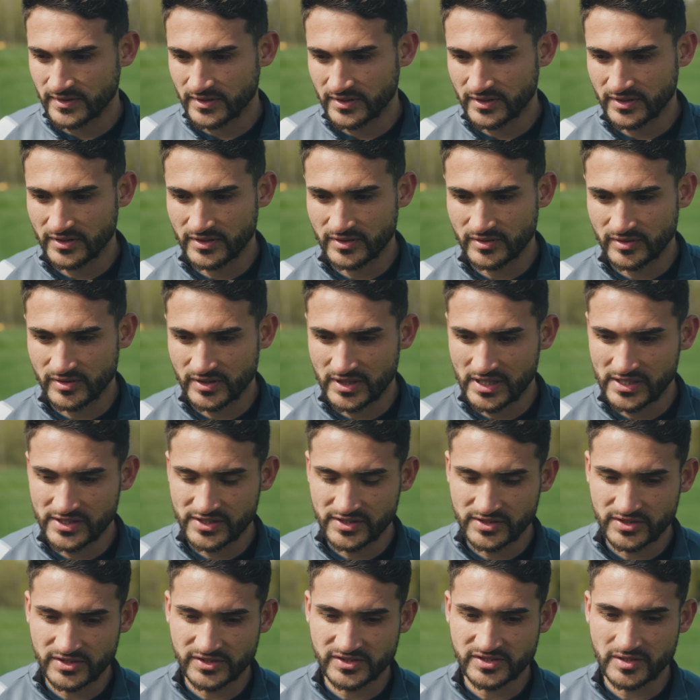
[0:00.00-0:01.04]
you know,
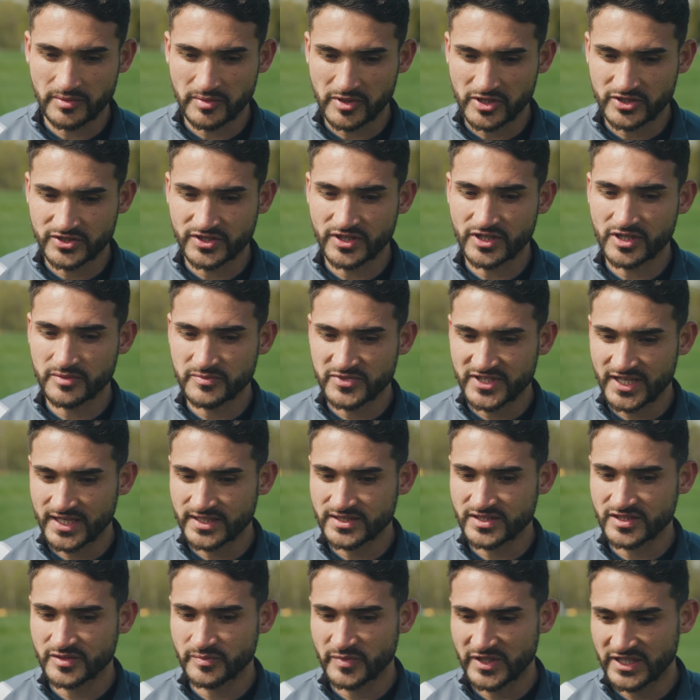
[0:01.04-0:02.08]
under the
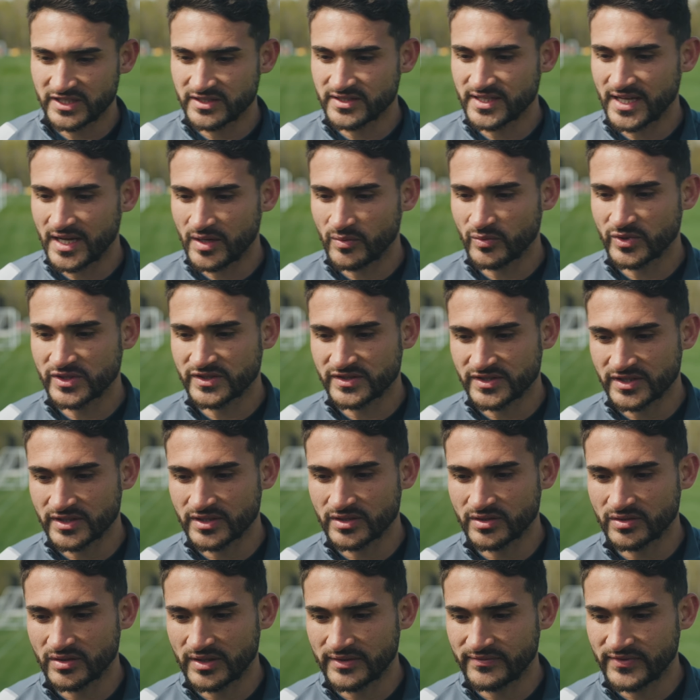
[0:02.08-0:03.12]
circumstances being down
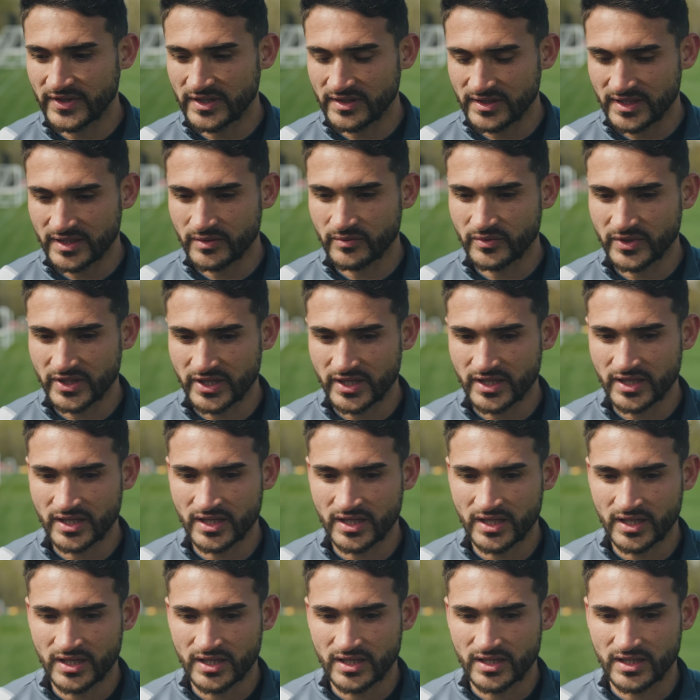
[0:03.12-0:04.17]
1-0, I felt like we
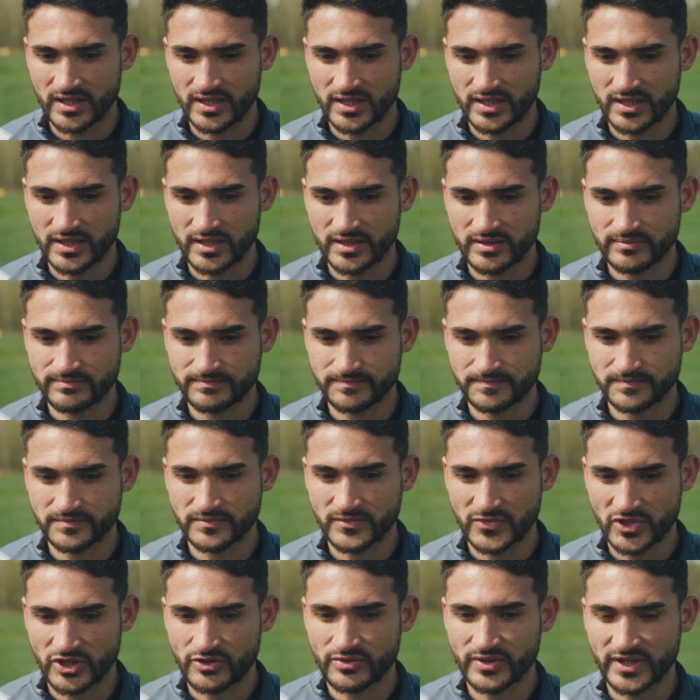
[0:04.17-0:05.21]

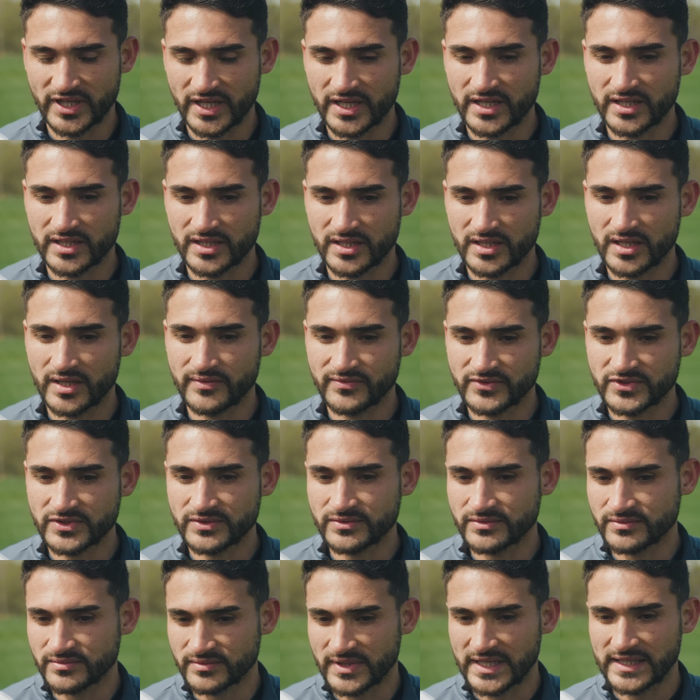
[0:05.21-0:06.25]
created enough
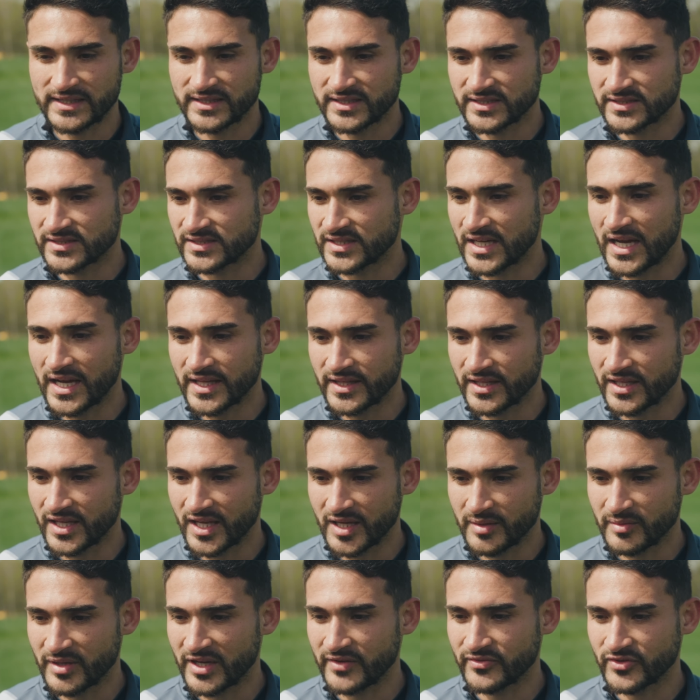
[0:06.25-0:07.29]
to at least tie the
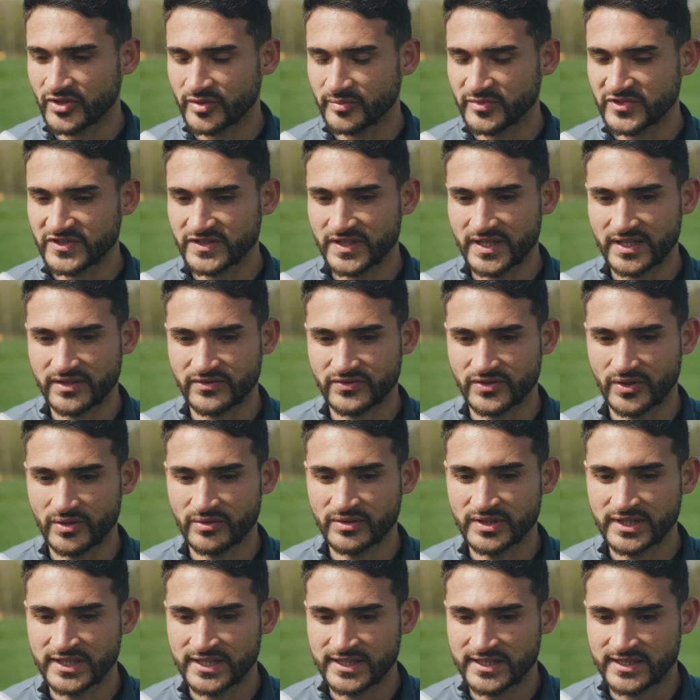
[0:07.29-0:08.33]
game after a mistake. So,
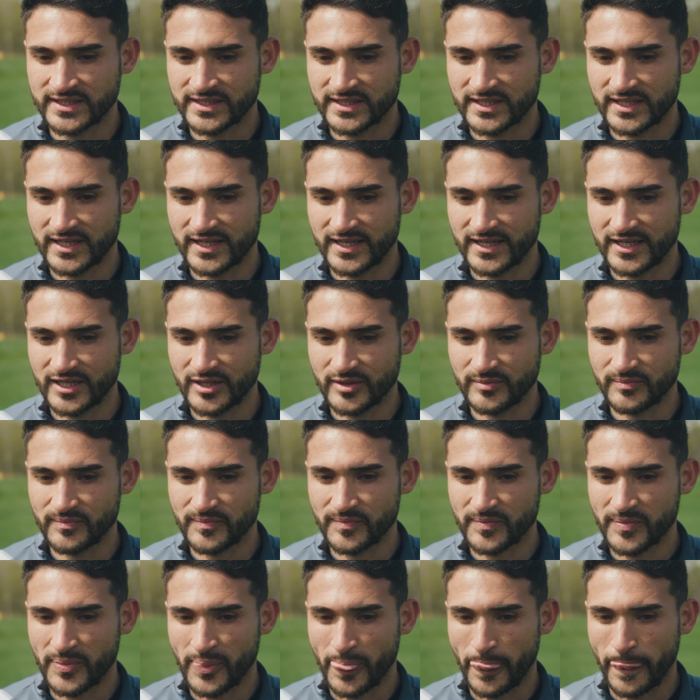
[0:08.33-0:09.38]

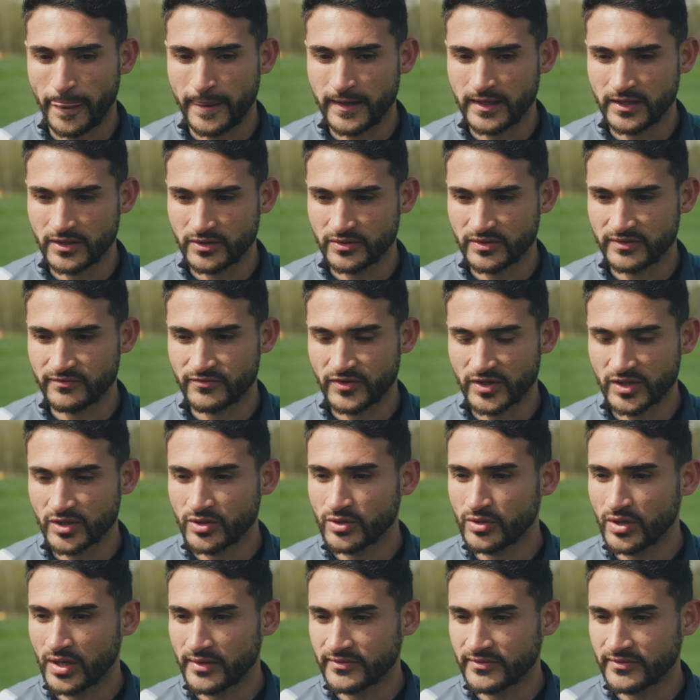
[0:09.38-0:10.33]
you know, in front of goal,